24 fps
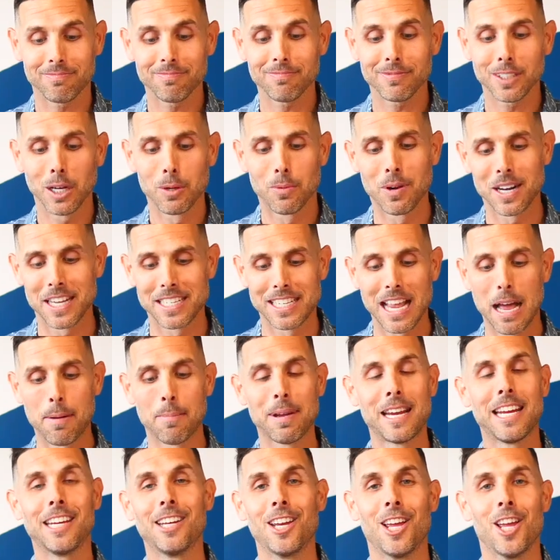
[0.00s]
What does that
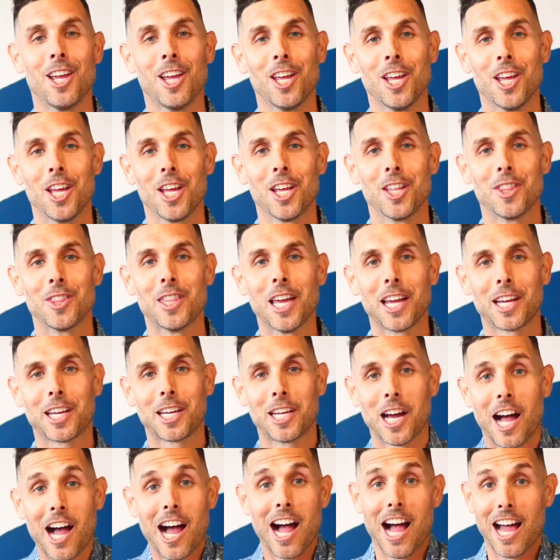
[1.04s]
mean? That
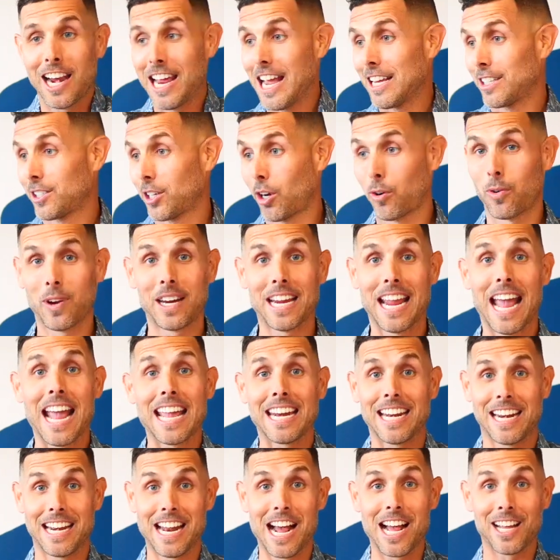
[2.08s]
God has
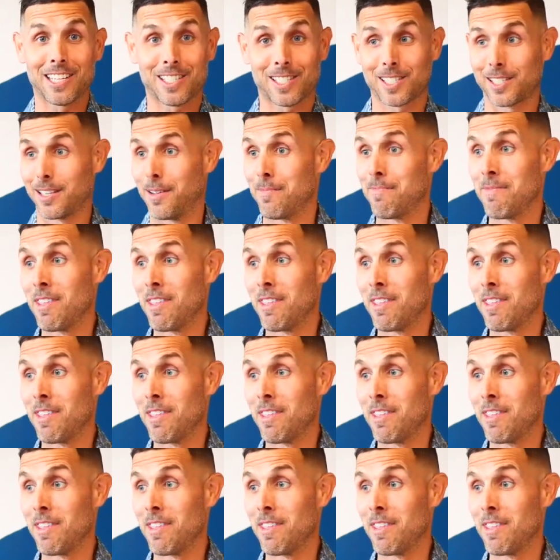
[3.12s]
created us